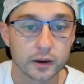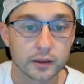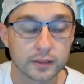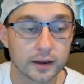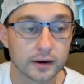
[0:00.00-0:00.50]

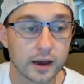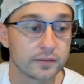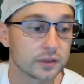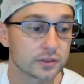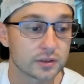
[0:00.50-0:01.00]
And then
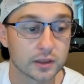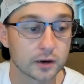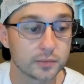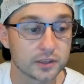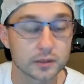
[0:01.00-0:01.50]
obviously
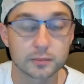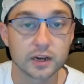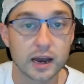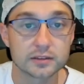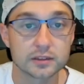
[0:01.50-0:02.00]
there'll be some
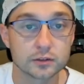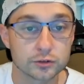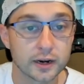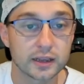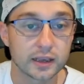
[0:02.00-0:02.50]
guys in
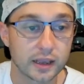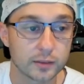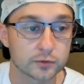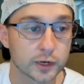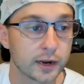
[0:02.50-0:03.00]
training
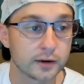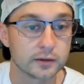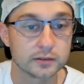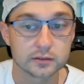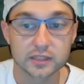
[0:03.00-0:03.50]
camp trying to